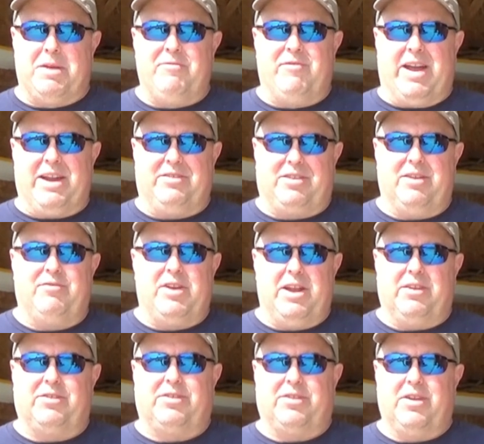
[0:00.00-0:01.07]

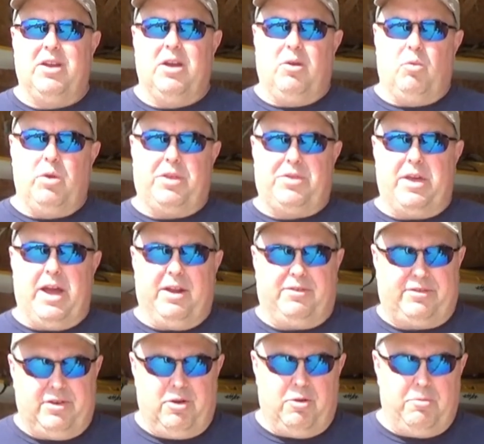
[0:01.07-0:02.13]
invasiveness with that.
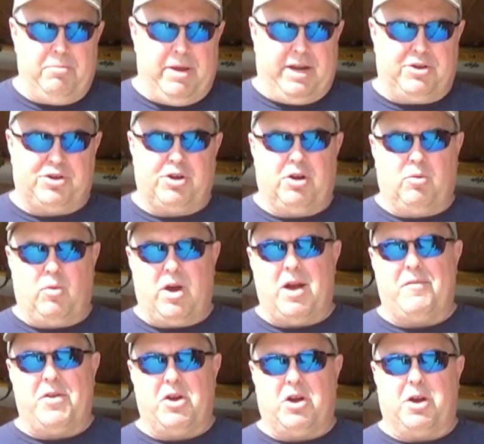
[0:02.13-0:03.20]
So make sure
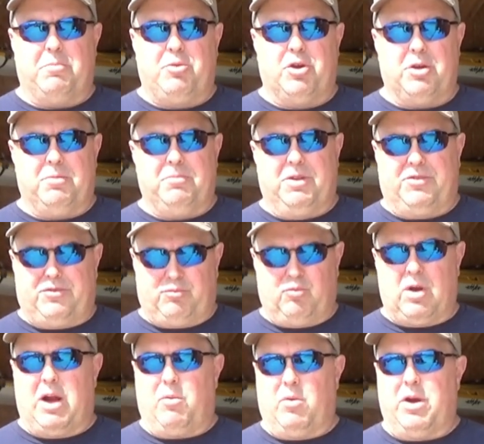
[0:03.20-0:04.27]
wherever you're going to put them, it's
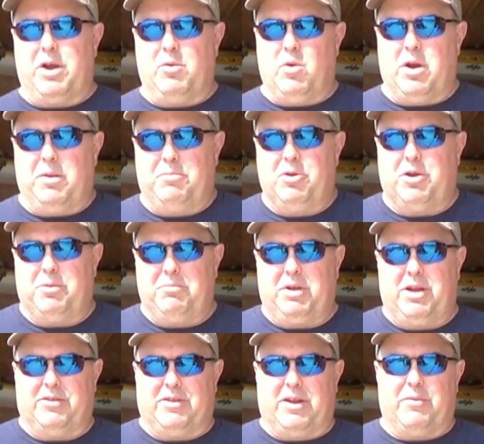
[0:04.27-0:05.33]
right where you want to put them
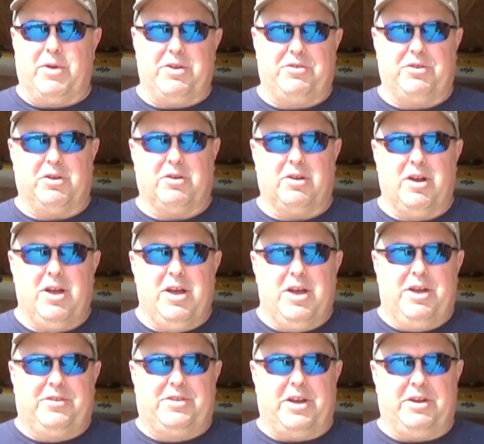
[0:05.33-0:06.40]
because otherwise you're
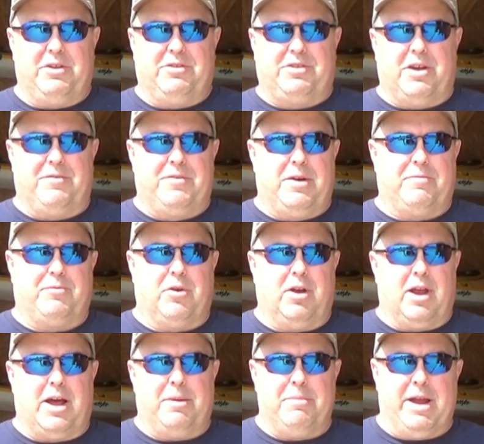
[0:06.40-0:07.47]
setting yourself up for a
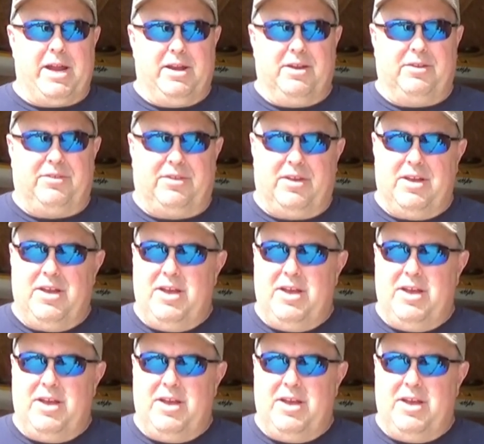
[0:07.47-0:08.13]
lot of maintenance.